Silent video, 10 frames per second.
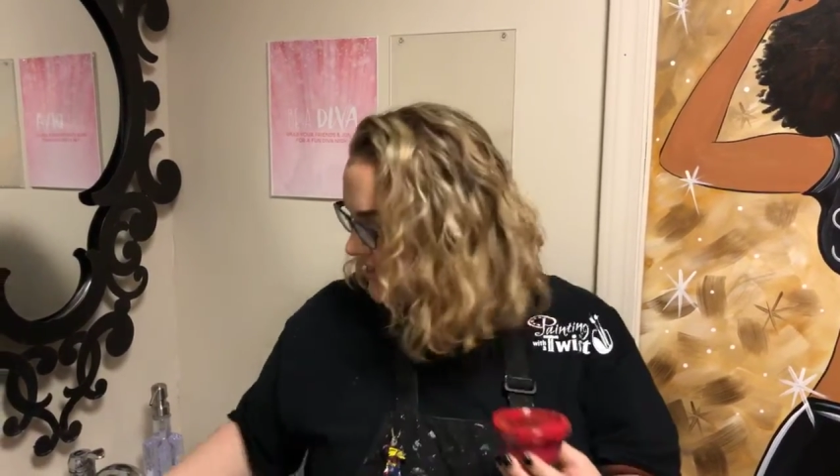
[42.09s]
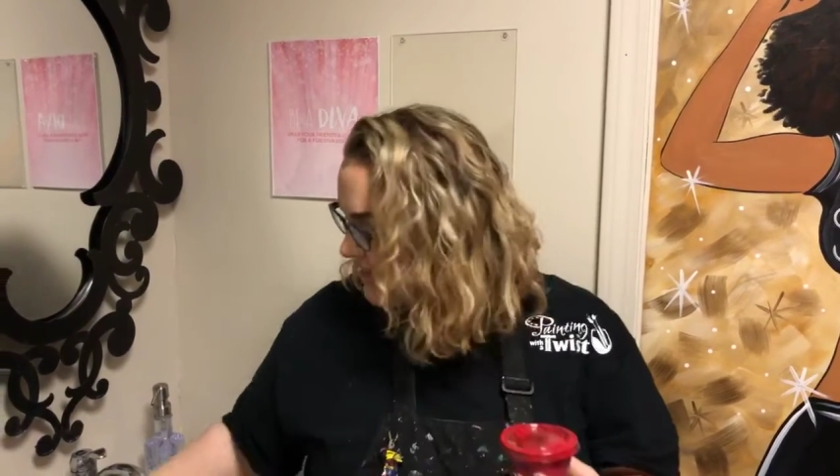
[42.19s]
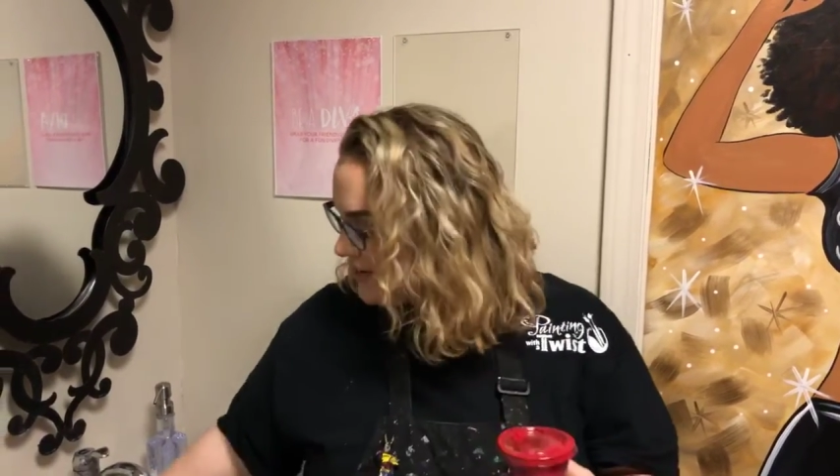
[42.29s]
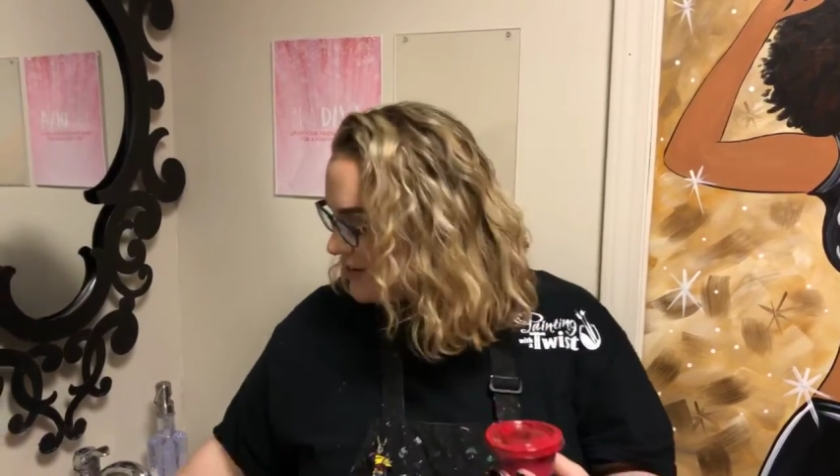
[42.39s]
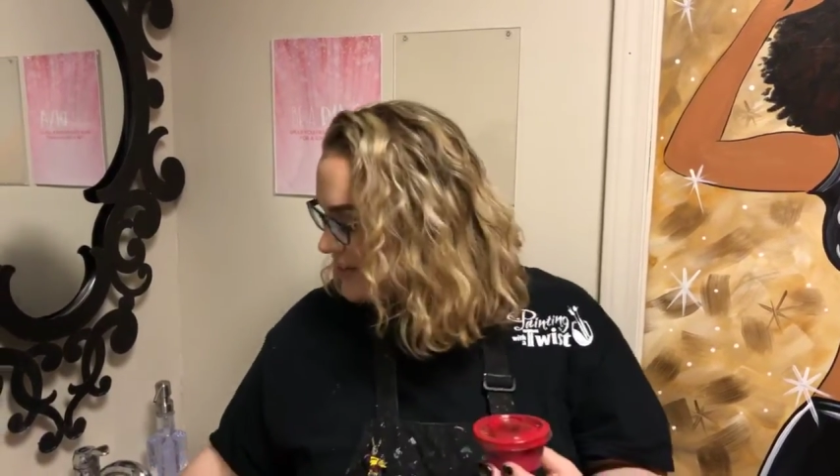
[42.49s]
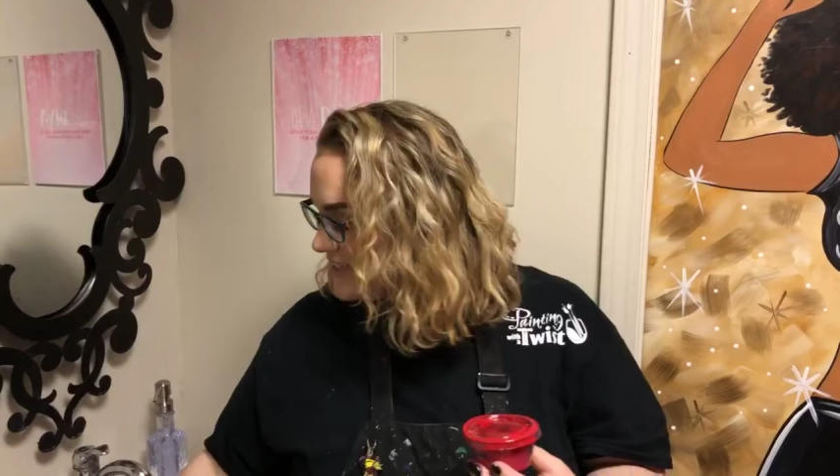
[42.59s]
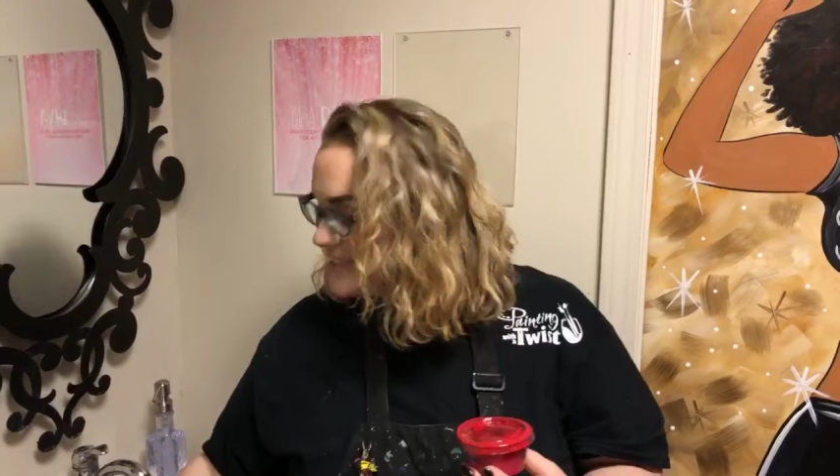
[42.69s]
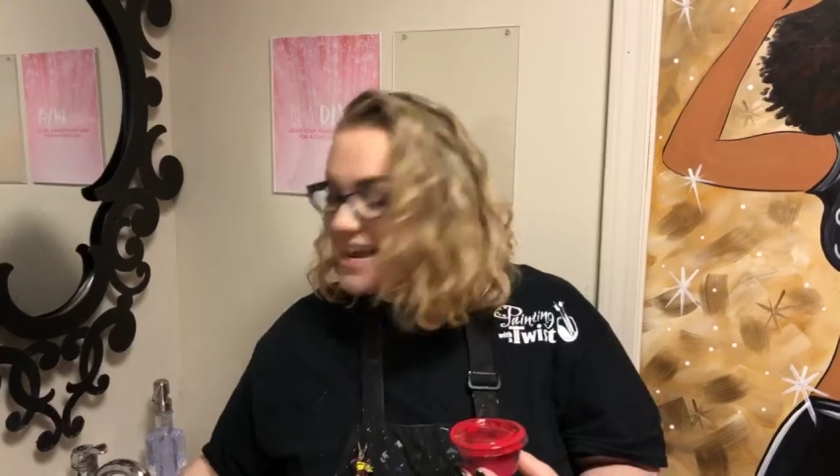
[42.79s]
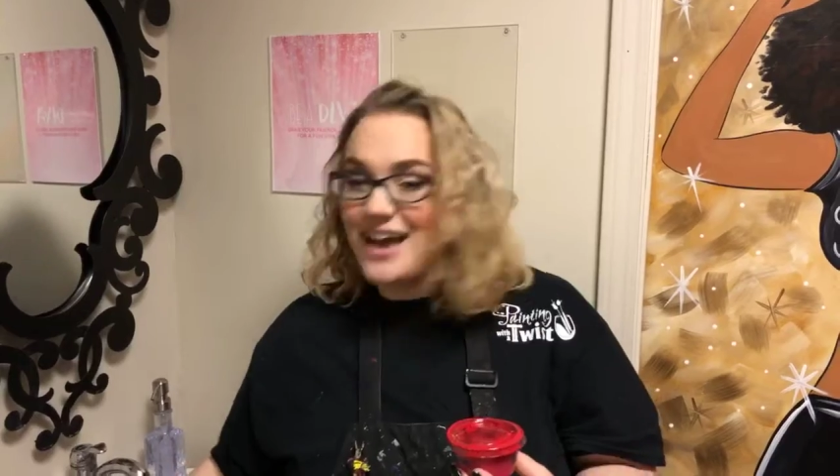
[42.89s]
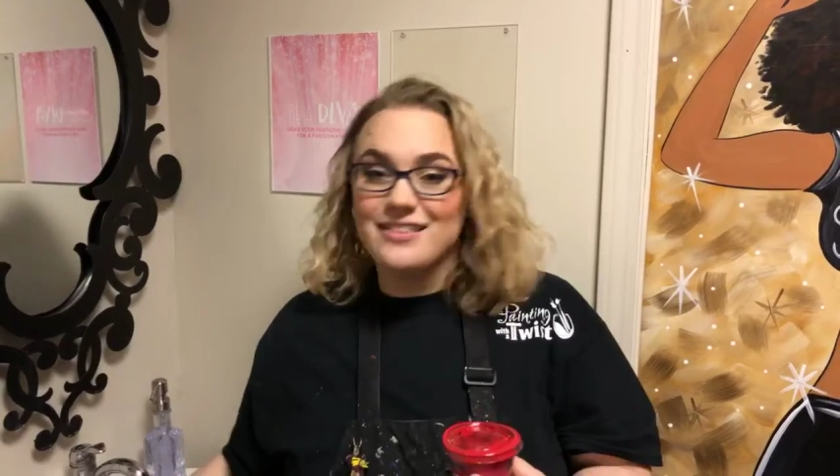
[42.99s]
You can
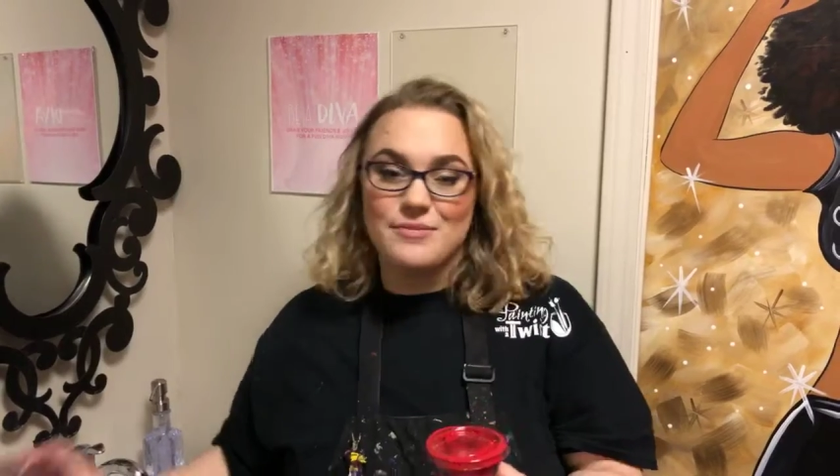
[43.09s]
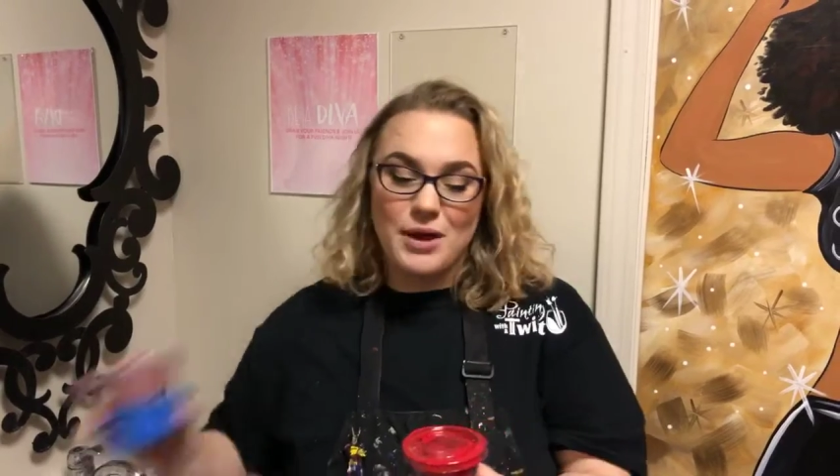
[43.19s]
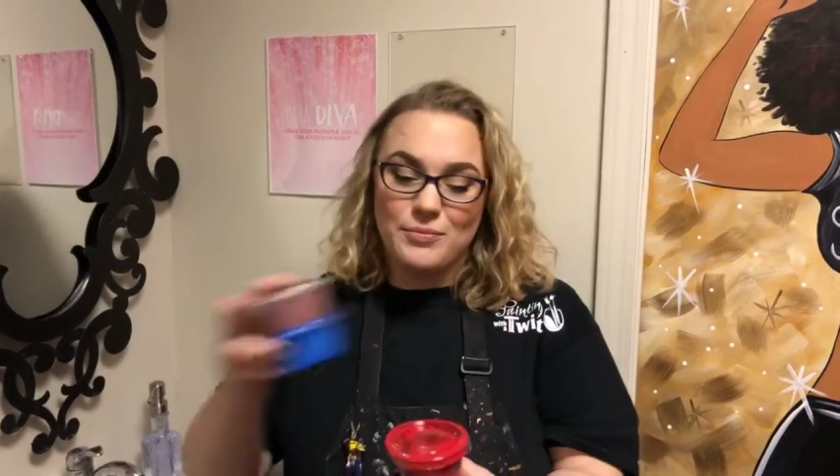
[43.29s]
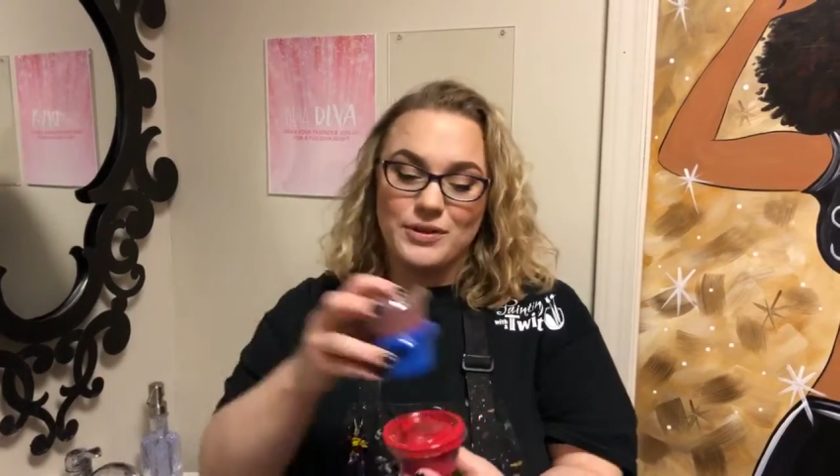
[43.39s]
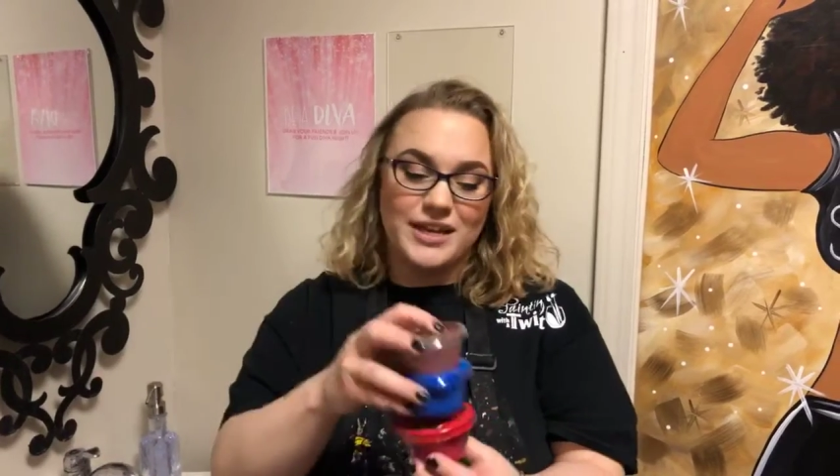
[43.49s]
stack them up really